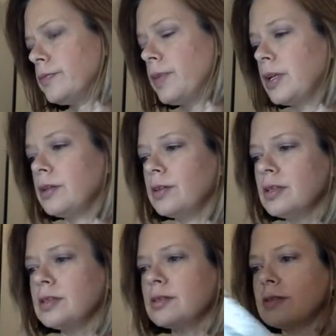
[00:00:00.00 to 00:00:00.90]
but
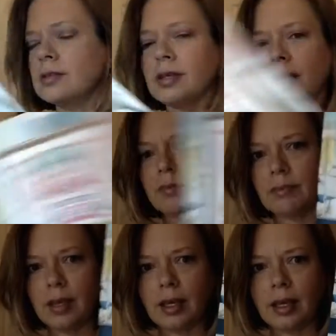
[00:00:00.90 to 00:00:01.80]
this time
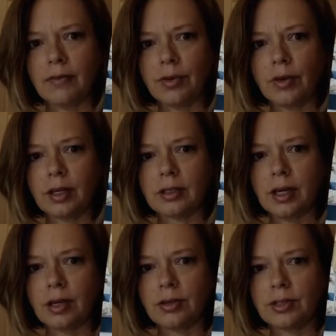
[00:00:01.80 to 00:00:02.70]
they gave you an
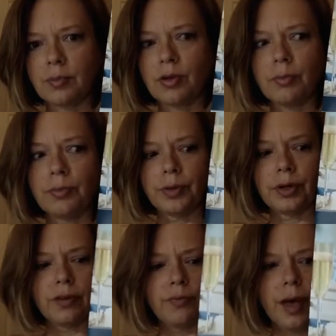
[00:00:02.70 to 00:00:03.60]
entire separate book
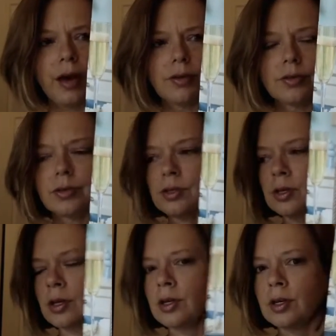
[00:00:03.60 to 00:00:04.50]
of patterns.
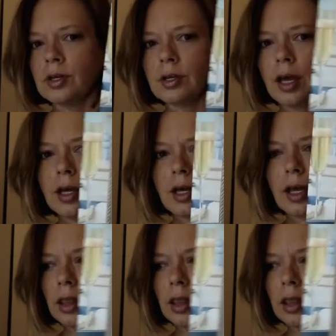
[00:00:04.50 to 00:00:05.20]
I